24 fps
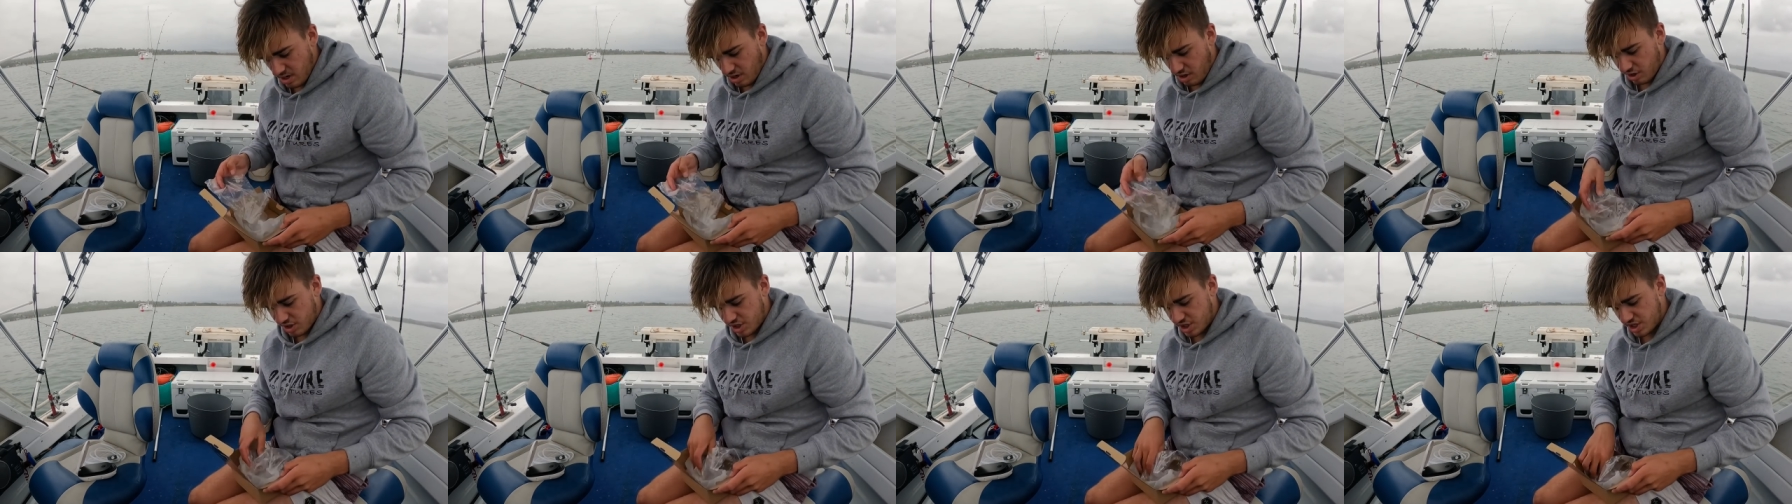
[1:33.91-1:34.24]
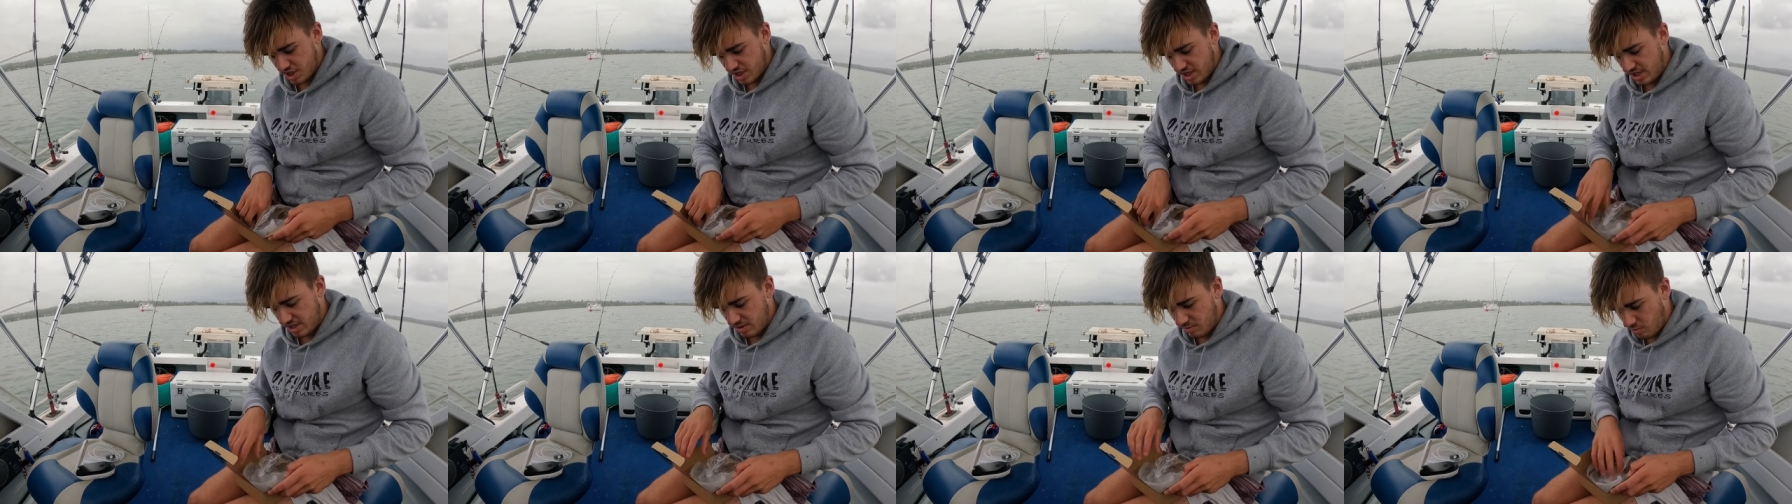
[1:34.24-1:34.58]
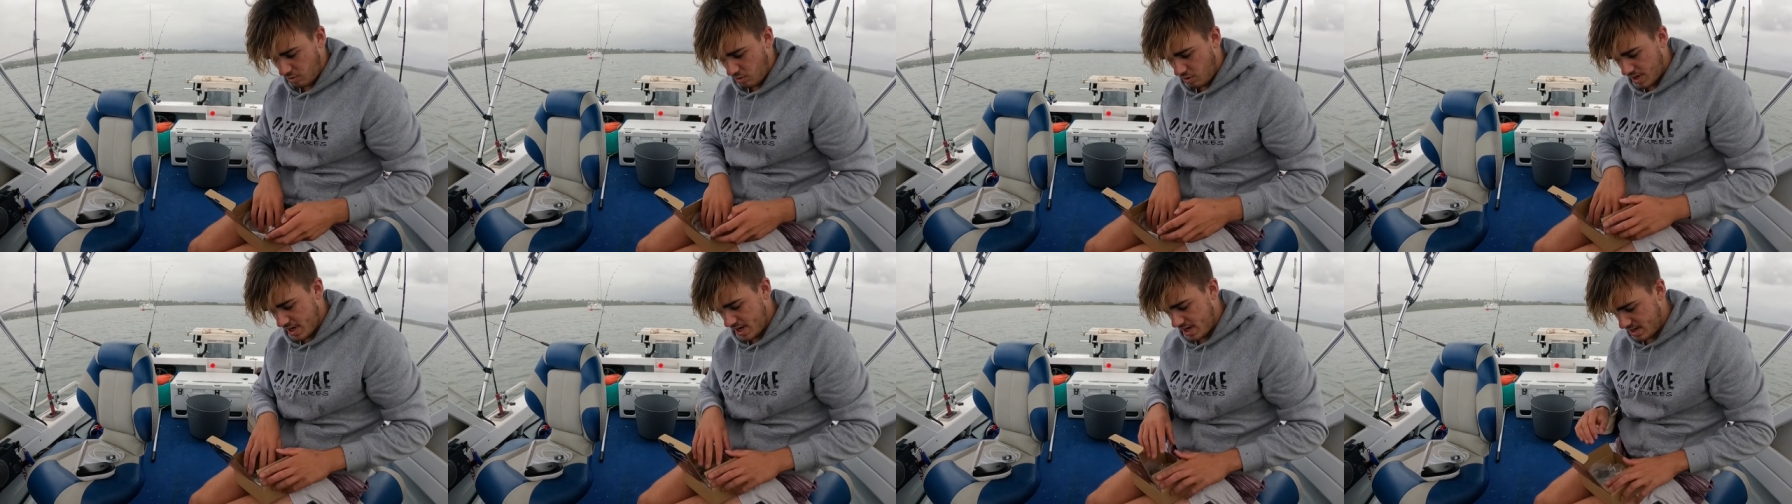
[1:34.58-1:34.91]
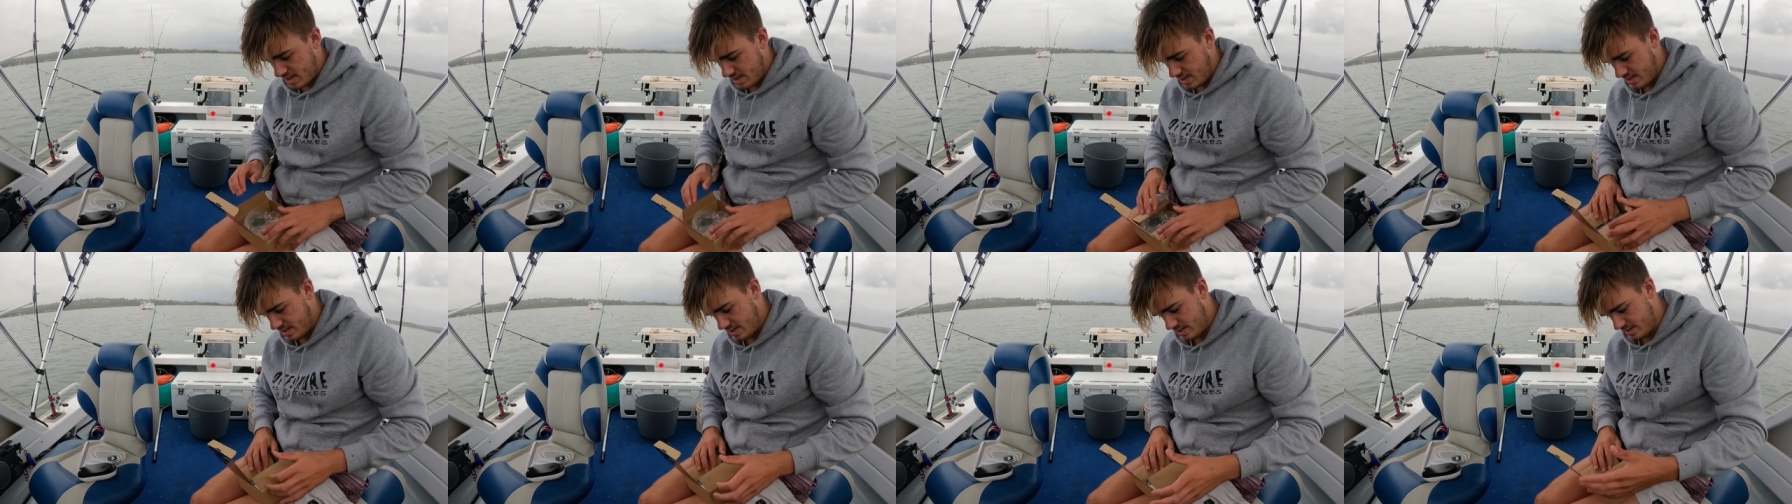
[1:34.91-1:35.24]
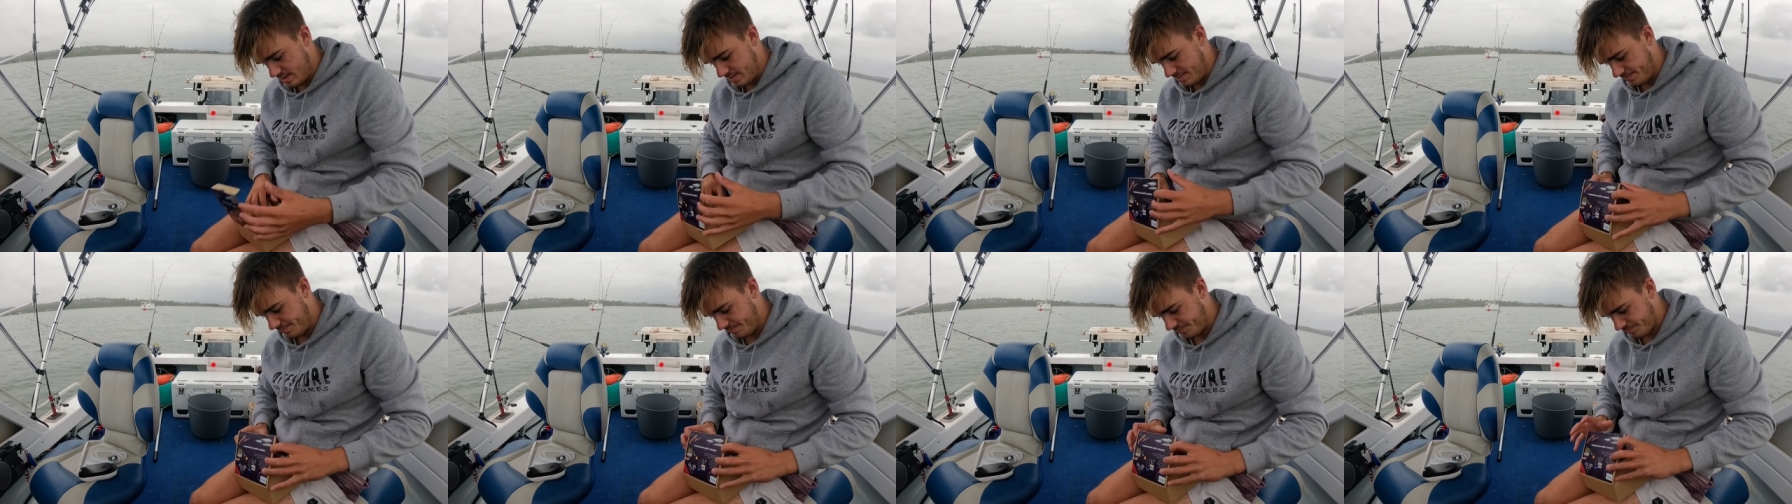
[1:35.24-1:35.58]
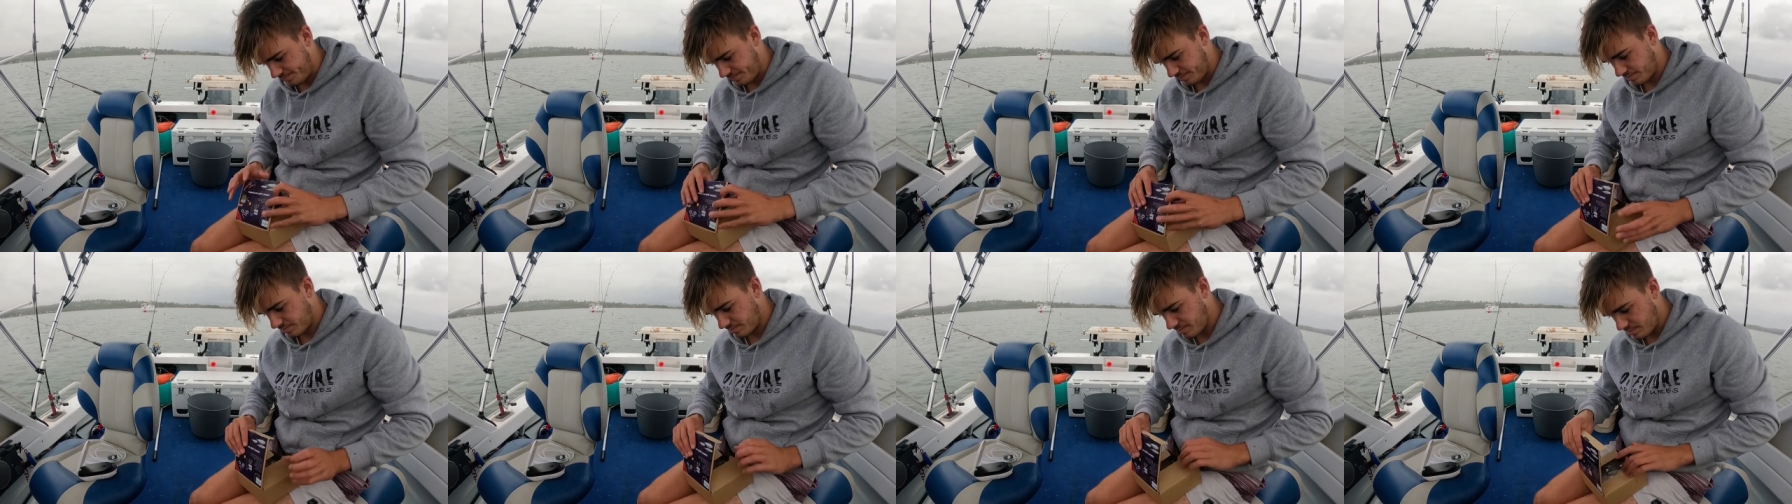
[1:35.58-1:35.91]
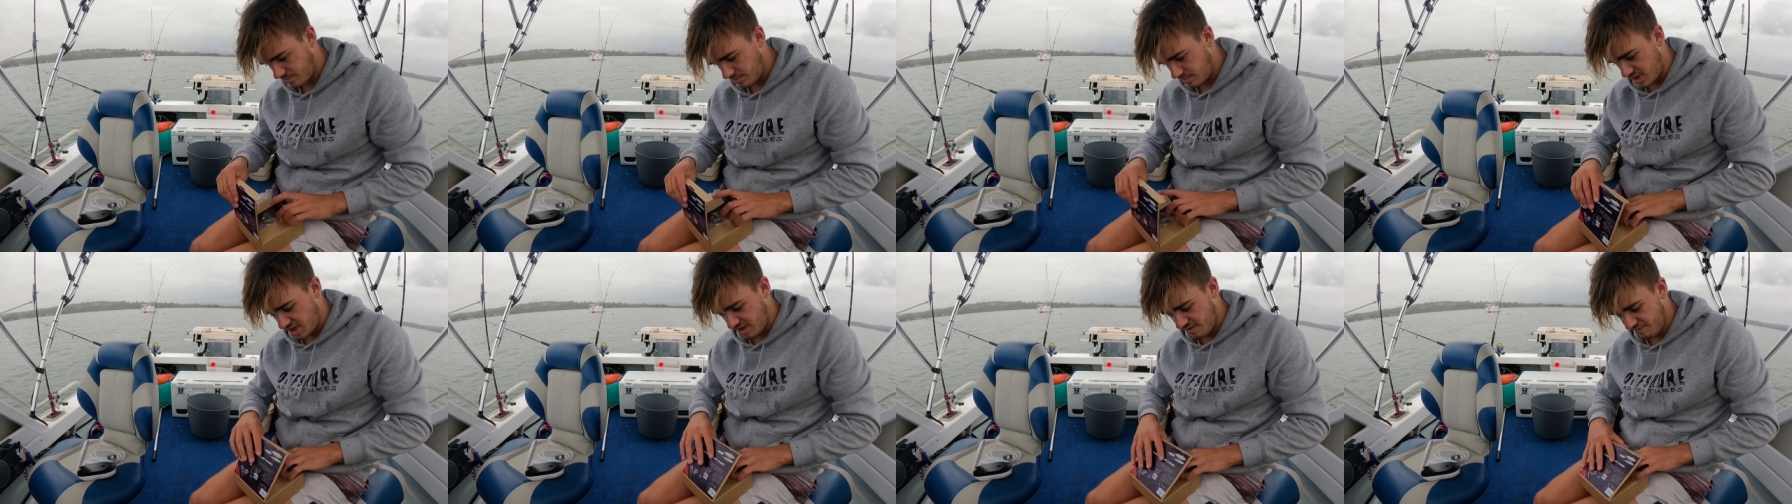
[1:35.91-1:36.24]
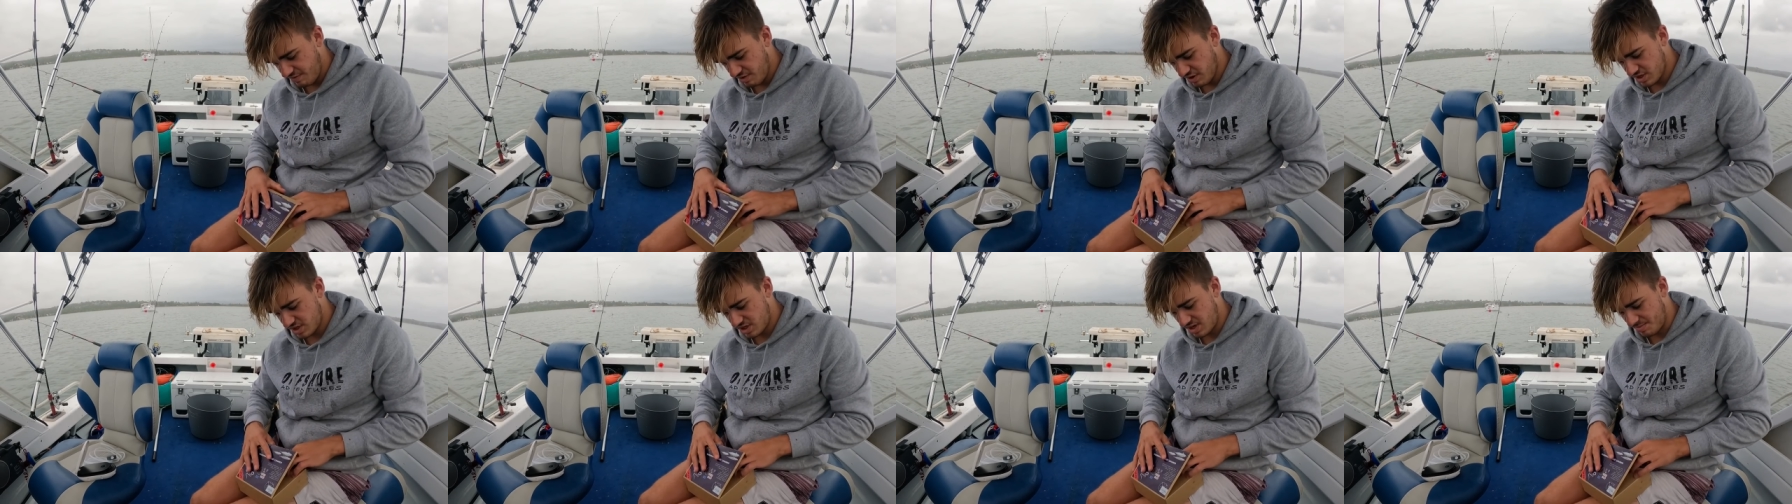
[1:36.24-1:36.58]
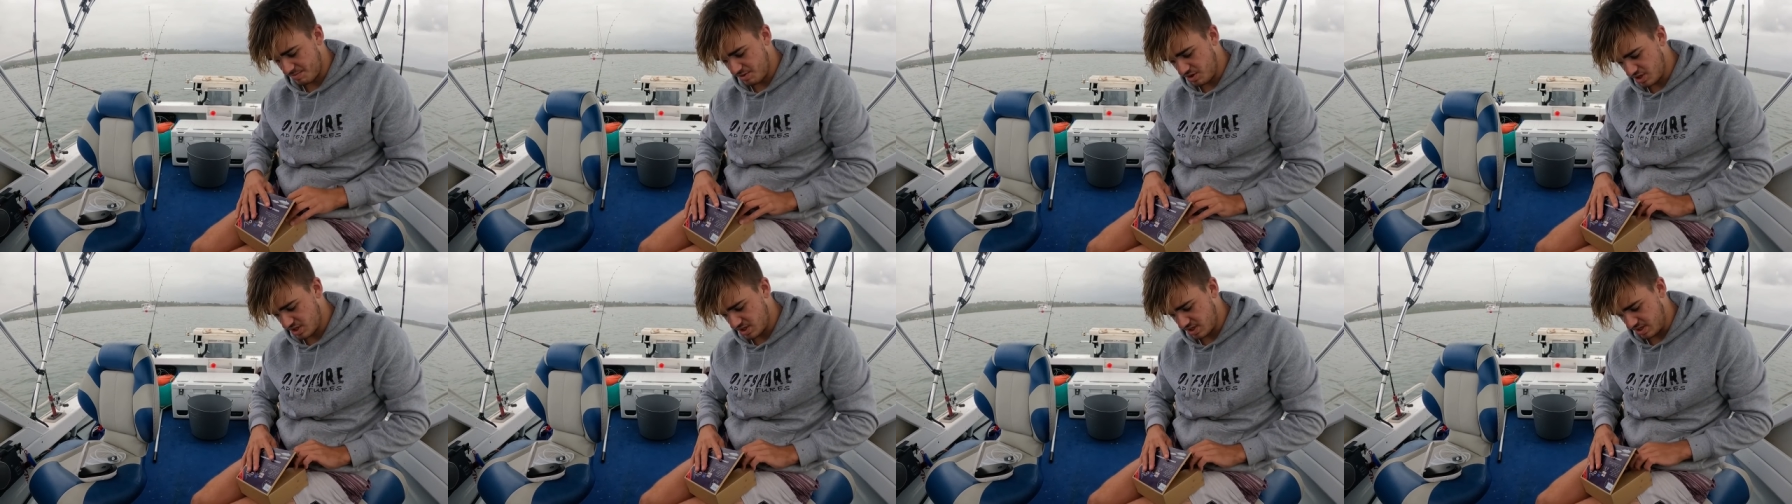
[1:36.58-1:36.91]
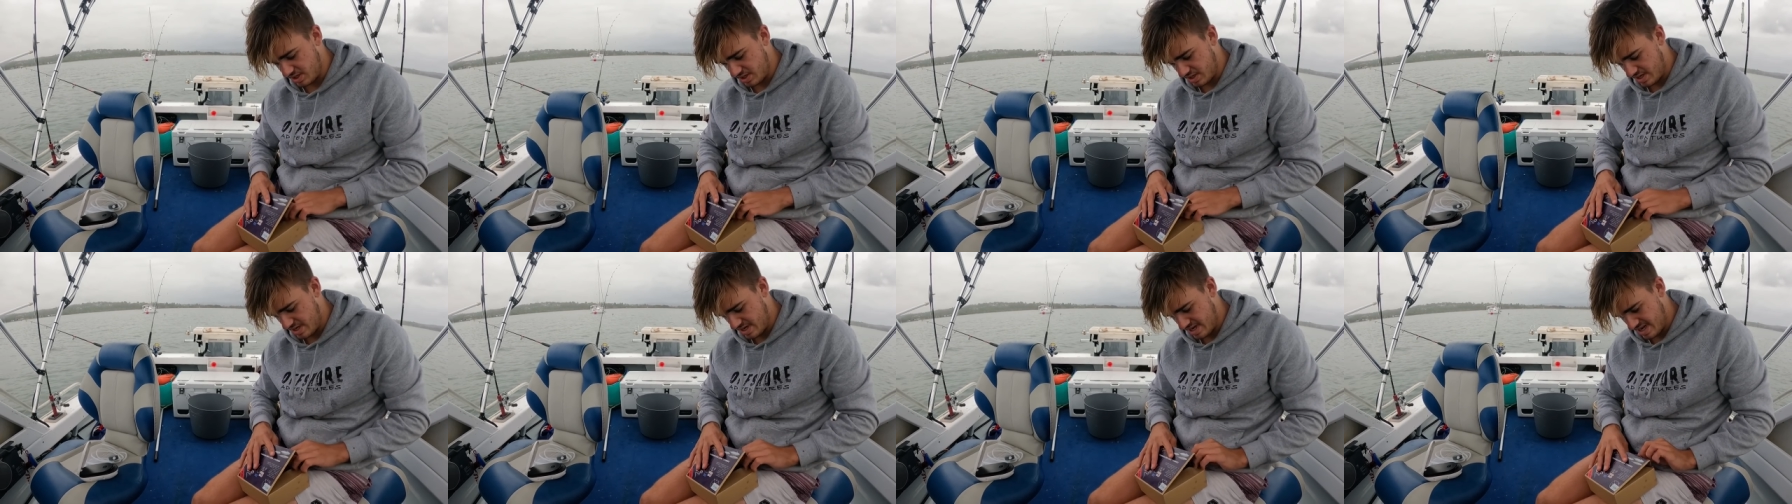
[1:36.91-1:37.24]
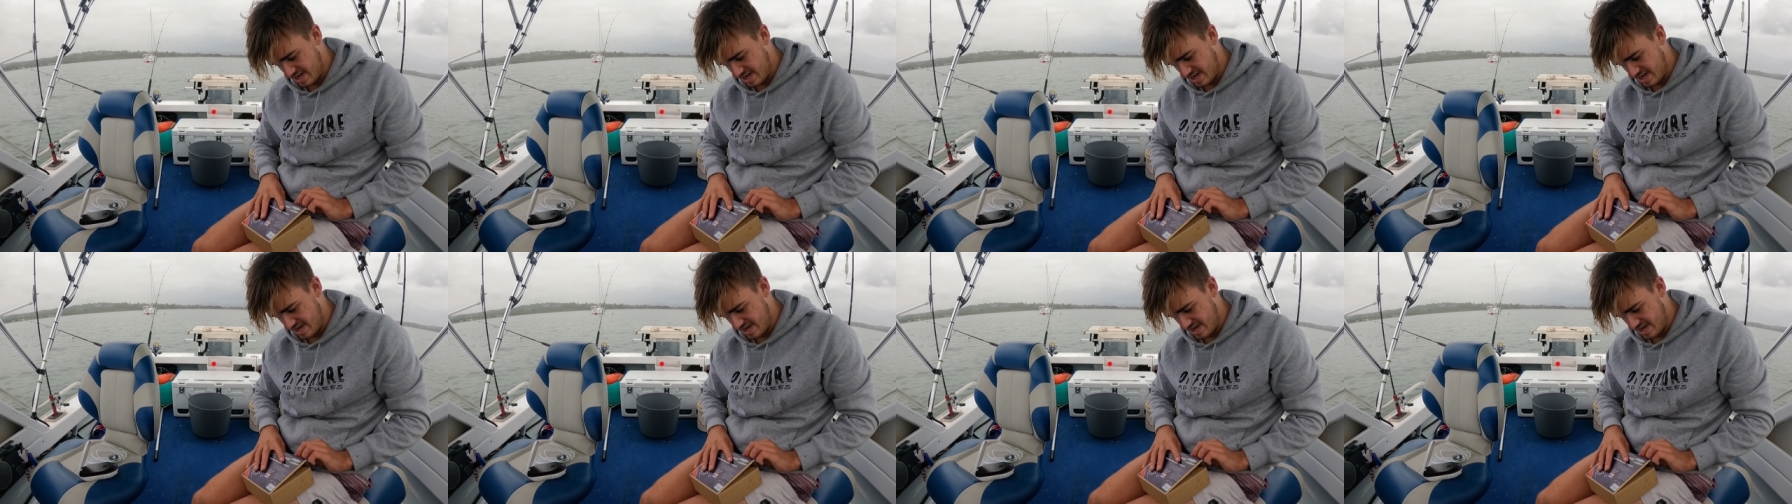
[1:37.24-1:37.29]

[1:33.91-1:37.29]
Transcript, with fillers: oxygen in the water. First time using it.